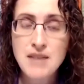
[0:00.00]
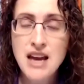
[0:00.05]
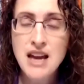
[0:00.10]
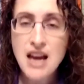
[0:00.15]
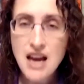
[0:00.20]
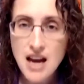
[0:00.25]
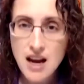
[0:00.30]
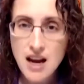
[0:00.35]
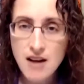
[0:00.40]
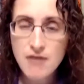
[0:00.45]

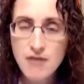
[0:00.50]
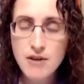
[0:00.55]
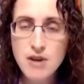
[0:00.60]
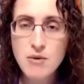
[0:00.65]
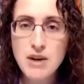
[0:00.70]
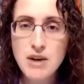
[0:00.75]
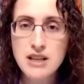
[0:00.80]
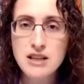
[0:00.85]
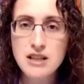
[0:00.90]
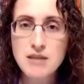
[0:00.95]

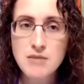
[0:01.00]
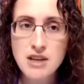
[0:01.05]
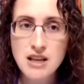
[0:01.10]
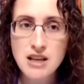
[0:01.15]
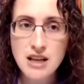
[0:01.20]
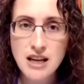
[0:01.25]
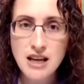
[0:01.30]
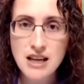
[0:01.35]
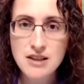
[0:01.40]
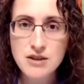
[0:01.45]
Everyone
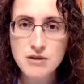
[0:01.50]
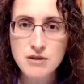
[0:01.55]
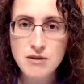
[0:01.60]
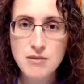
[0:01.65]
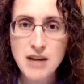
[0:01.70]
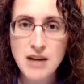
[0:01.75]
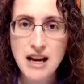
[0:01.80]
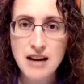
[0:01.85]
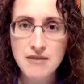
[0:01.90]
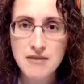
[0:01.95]
communicates through
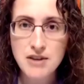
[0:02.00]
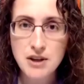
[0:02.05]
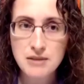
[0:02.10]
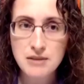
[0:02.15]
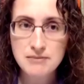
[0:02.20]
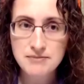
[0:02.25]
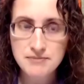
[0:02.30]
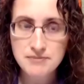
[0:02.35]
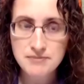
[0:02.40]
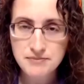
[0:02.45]
behavior.
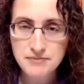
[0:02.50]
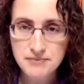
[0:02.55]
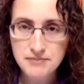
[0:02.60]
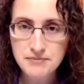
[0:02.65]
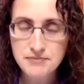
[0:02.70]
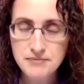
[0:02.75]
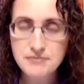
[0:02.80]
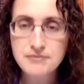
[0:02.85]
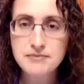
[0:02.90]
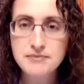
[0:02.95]

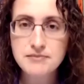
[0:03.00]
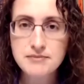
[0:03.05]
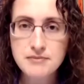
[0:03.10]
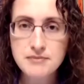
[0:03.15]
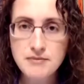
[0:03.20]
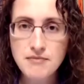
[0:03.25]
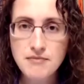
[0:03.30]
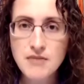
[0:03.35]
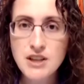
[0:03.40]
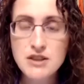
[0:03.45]

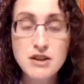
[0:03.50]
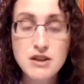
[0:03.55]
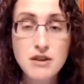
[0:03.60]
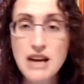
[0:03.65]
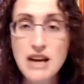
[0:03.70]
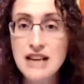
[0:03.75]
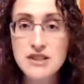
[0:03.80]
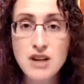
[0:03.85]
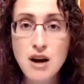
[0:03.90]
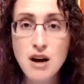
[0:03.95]
So
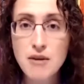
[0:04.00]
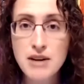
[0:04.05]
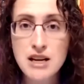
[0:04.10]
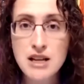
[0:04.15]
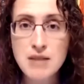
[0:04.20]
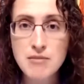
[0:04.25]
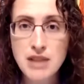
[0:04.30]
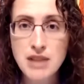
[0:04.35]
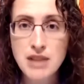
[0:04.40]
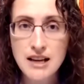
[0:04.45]
that's already in
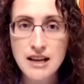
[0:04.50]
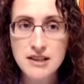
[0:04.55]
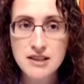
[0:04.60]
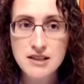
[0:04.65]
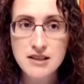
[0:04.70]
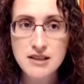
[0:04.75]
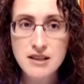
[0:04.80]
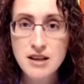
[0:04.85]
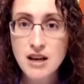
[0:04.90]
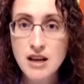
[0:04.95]
place,
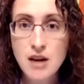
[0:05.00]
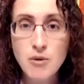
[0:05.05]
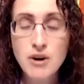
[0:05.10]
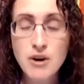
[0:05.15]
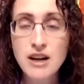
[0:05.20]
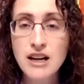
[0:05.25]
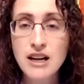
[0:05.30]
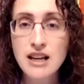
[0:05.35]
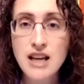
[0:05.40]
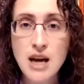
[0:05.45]
and we're
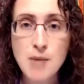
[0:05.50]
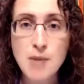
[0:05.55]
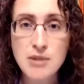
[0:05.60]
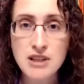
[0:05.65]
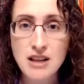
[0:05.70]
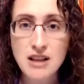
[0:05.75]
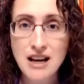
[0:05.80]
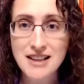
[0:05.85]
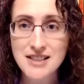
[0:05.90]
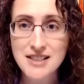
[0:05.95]
going to
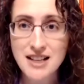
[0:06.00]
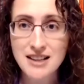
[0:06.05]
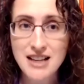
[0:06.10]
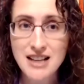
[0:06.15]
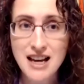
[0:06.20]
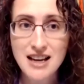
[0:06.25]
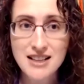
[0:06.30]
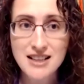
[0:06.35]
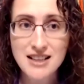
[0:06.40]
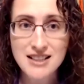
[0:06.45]
capitalize on
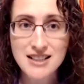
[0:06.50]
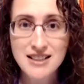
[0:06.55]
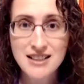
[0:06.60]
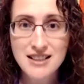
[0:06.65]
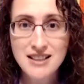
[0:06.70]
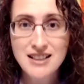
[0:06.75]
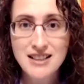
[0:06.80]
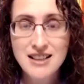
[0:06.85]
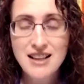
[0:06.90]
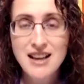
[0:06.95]
that.
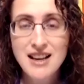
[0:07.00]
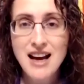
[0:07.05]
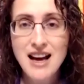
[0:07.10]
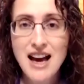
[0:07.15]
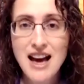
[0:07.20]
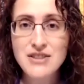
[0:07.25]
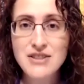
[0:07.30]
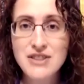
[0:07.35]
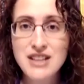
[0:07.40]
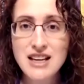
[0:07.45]

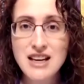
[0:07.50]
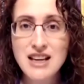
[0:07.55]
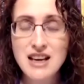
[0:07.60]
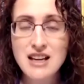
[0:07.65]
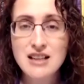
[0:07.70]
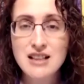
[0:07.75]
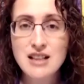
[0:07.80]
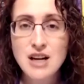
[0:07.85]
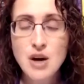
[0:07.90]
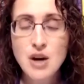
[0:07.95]
And
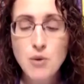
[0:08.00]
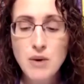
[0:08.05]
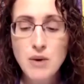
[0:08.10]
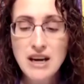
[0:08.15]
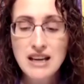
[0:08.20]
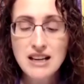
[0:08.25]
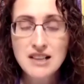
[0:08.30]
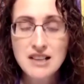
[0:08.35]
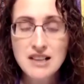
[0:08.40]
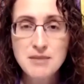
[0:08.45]
then we can
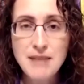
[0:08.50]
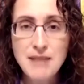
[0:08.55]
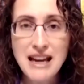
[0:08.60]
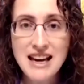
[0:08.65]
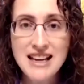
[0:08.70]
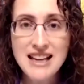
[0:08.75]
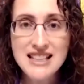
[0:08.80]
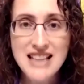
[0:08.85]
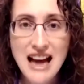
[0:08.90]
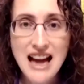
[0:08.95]

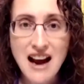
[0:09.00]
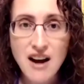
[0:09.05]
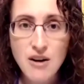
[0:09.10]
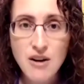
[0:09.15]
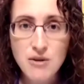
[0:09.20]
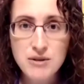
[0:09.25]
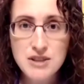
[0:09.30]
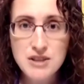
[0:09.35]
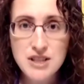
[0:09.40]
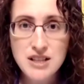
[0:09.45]
expand
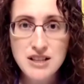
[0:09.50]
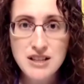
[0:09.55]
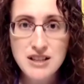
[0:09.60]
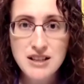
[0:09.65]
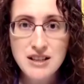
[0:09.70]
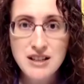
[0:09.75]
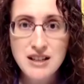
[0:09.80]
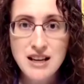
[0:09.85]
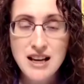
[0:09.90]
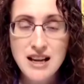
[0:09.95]
out
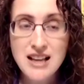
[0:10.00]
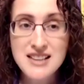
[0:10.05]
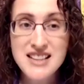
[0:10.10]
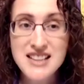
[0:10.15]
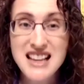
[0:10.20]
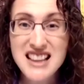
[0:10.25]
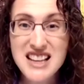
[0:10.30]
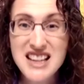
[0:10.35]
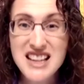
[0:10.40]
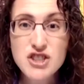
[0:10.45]
and say,
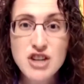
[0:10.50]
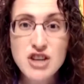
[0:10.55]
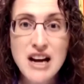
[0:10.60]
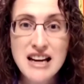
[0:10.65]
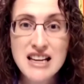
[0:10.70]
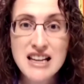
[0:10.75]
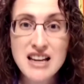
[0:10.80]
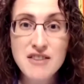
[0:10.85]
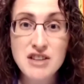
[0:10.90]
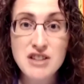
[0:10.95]
let's try to
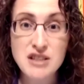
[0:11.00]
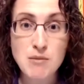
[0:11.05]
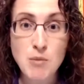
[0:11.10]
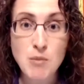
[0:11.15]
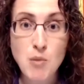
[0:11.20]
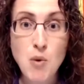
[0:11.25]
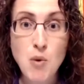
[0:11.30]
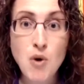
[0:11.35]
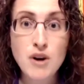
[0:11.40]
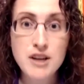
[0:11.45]
give us
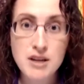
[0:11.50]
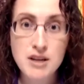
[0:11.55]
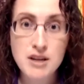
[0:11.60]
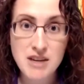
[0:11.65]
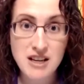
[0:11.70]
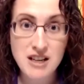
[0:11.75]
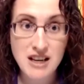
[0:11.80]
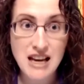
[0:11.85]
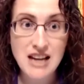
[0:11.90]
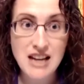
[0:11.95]
more
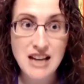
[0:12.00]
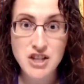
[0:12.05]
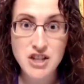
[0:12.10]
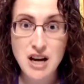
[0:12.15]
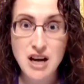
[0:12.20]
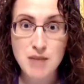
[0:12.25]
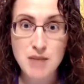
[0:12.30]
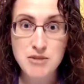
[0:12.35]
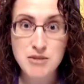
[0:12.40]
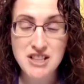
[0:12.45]
communication
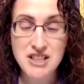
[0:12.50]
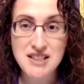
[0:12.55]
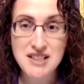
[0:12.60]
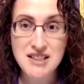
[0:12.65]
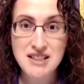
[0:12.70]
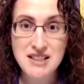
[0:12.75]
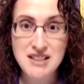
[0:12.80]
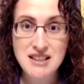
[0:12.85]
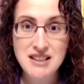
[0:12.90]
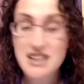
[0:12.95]
options.
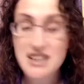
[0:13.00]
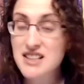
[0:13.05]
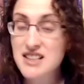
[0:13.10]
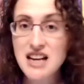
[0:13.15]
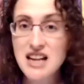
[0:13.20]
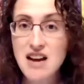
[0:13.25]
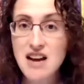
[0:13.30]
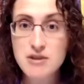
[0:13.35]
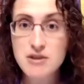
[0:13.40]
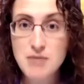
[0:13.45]
It doesn't
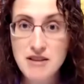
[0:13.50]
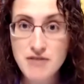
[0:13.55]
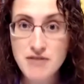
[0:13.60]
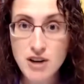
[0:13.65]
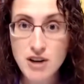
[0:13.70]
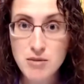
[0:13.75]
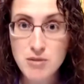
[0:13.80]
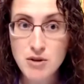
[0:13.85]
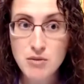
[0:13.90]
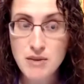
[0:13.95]
have to be
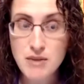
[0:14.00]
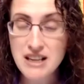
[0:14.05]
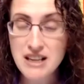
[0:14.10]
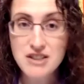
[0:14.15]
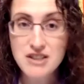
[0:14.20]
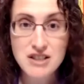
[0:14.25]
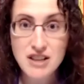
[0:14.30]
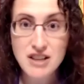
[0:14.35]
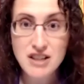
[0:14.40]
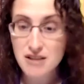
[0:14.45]
verbal. We can
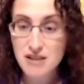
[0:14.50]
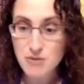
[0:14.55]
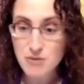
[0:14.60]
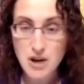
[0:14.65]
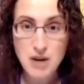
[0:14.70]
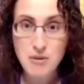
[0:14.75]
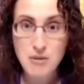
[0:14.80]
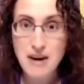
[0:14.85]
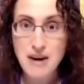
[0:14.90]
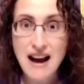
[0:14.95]
start where
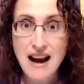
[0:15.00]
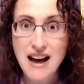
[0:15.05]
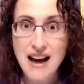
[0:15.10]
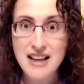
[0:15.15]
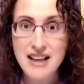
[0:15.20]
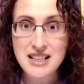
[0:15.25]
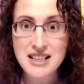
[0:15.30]
we're at.